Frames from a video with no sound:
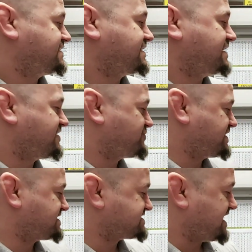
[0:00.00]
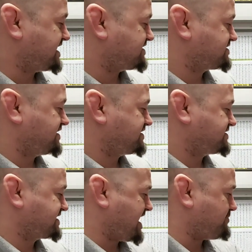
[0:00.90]
Yet they've been decided that
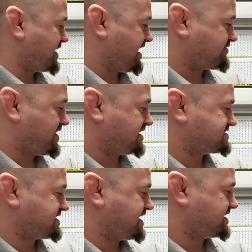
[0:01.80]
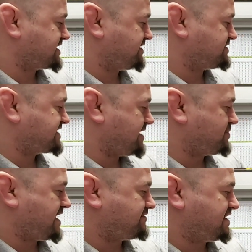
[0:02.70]
that black rat snake and that
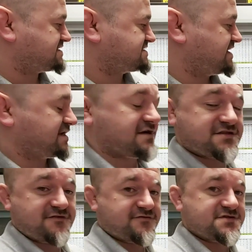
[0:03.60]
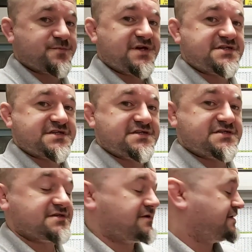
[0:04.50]
black rat snake are different species.